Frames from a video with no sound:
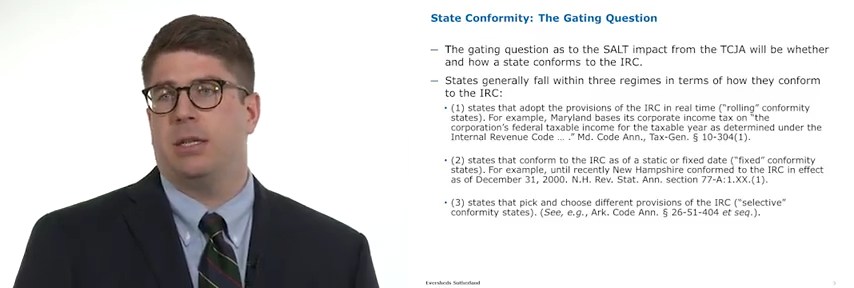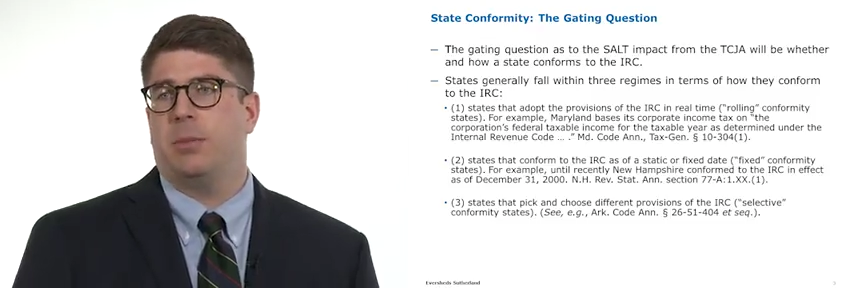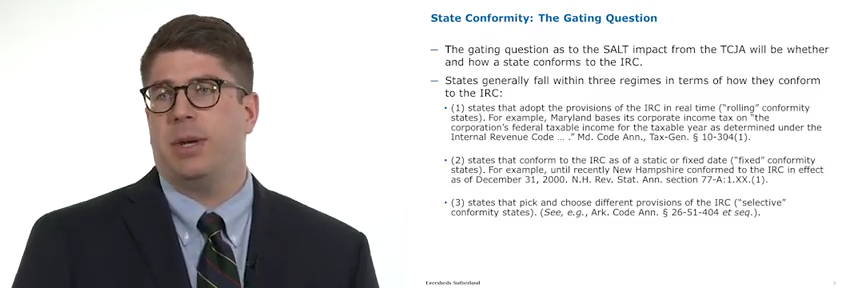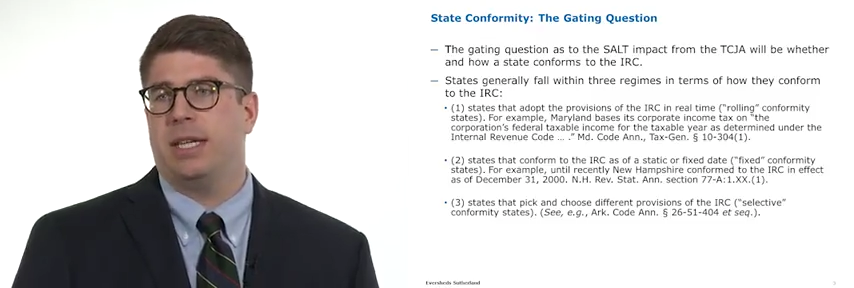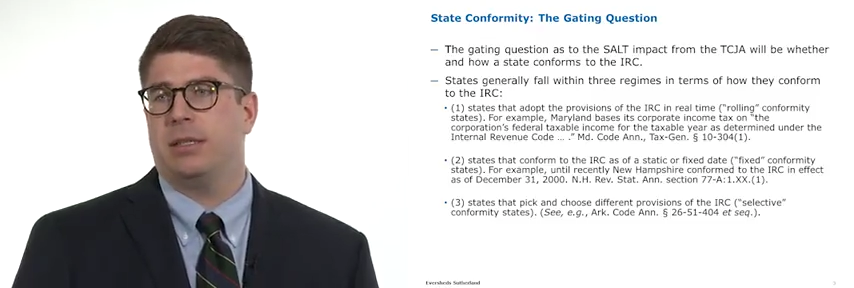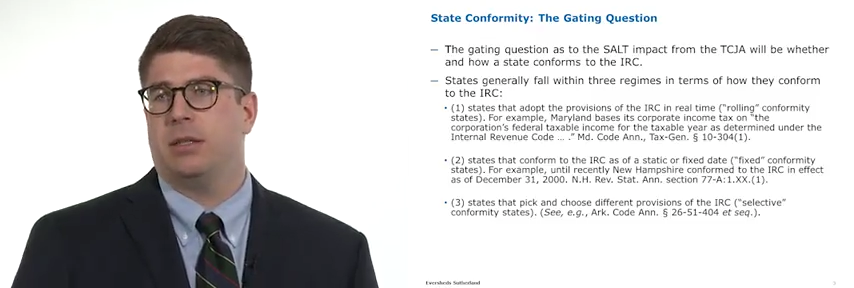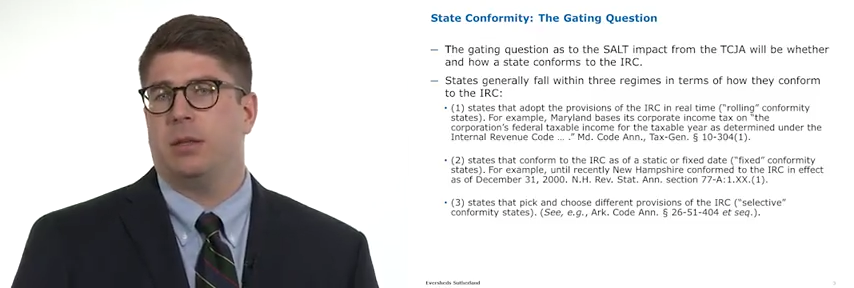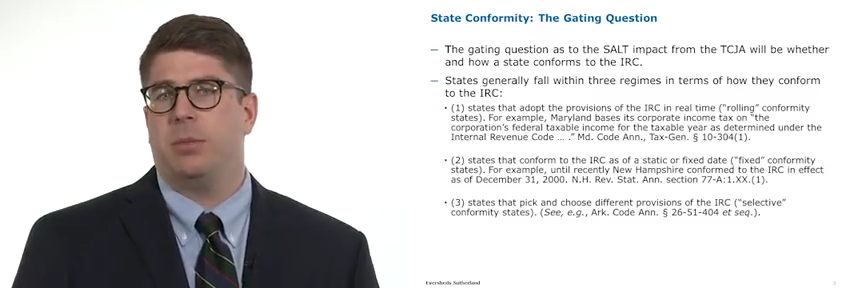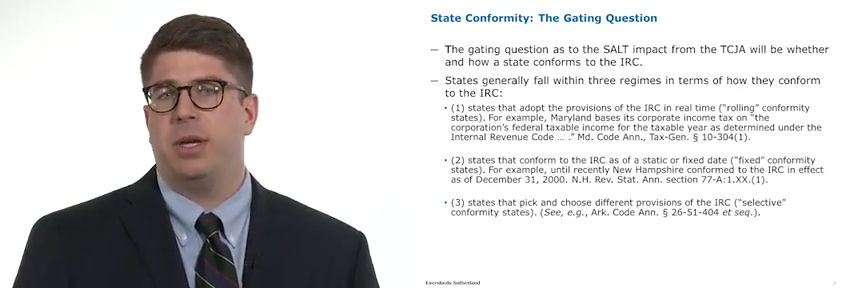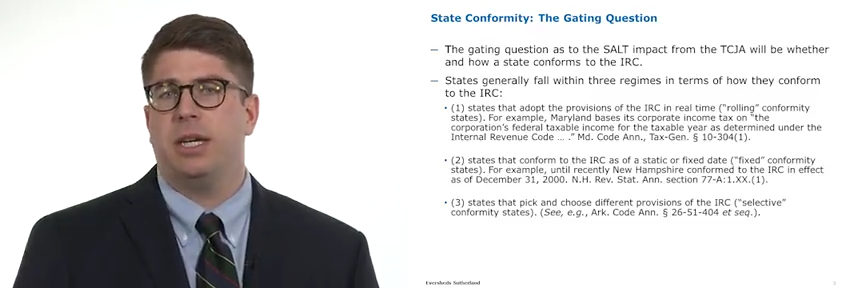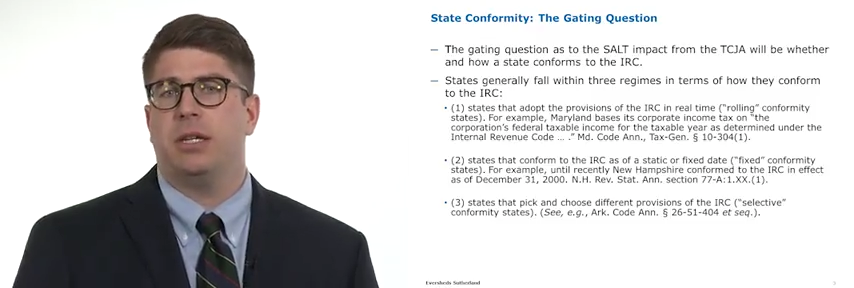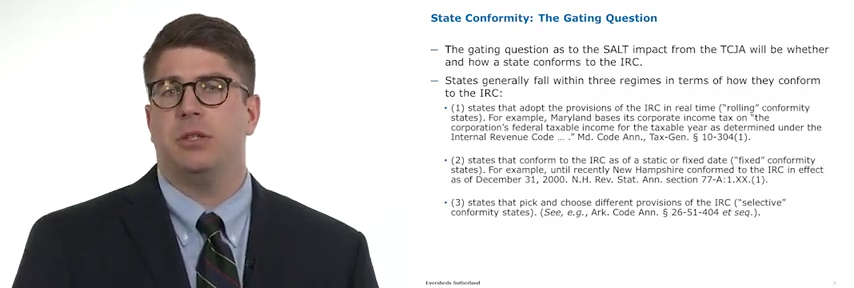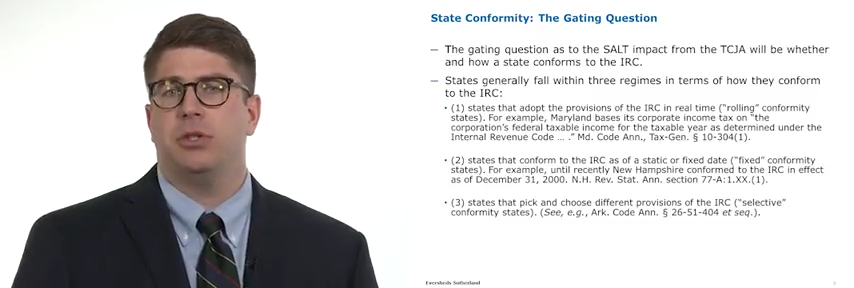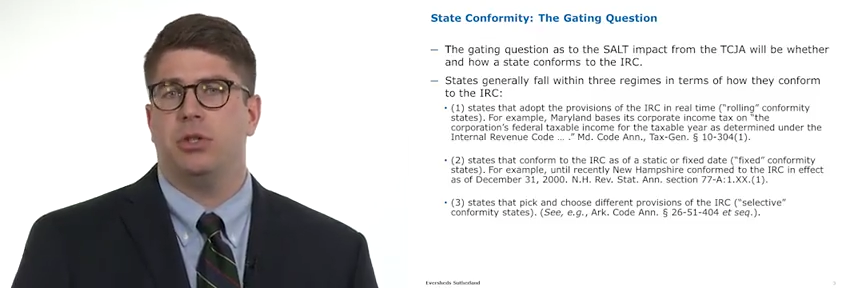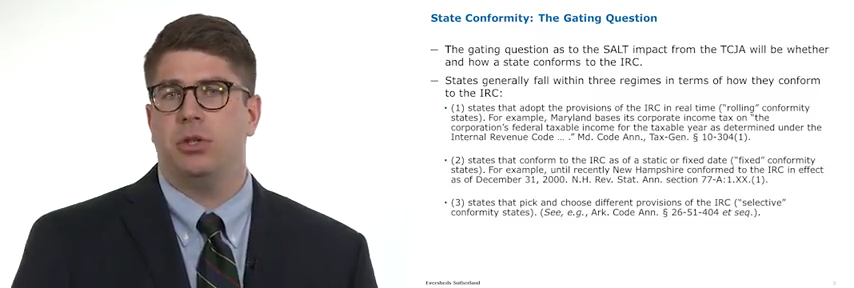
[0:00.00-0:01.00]
that basically
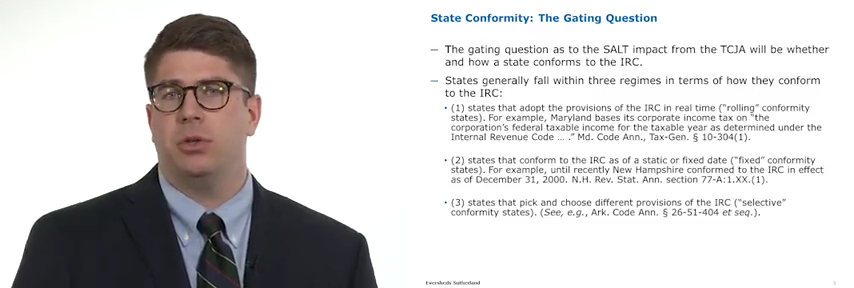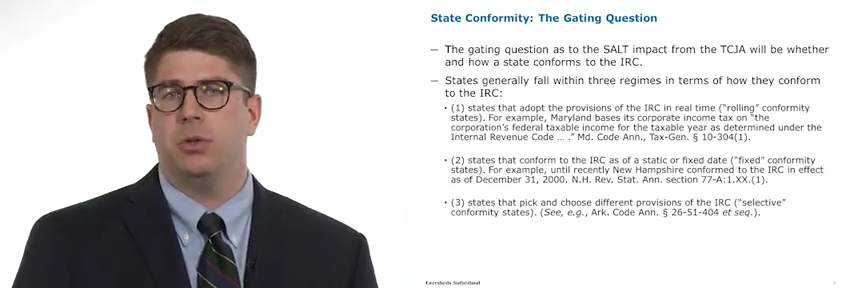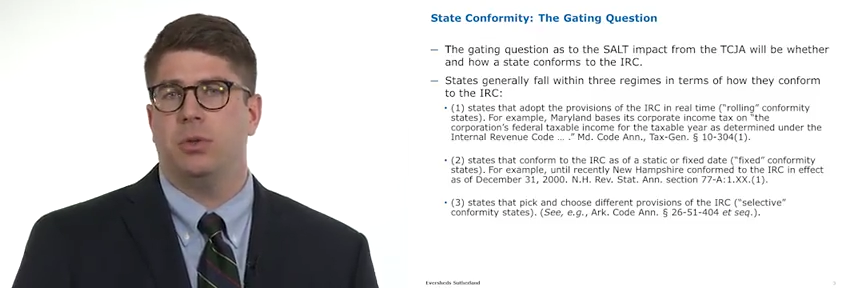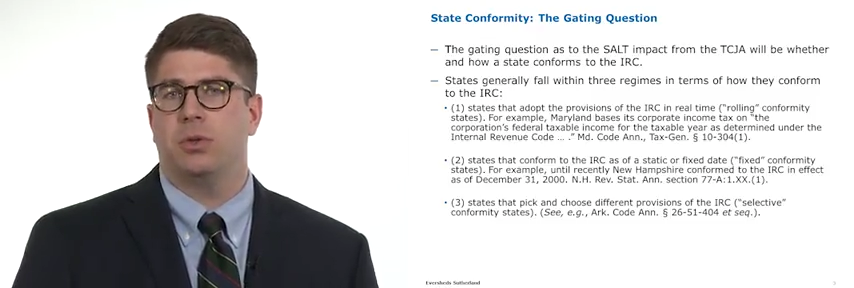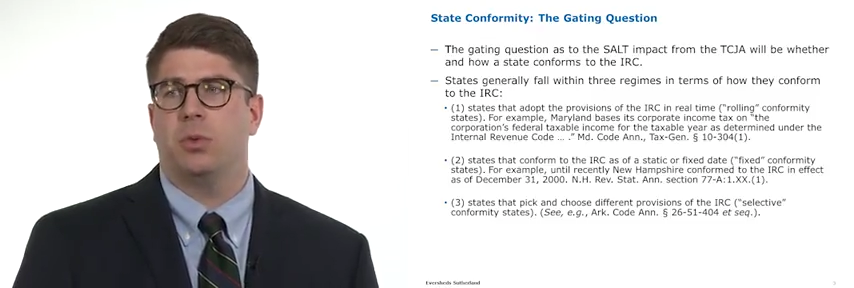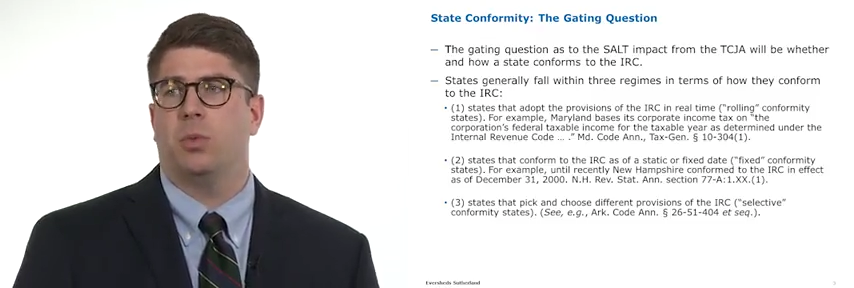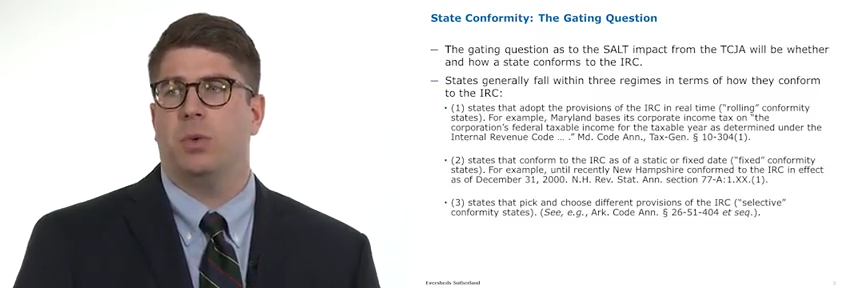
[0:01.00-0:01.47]
pick and choose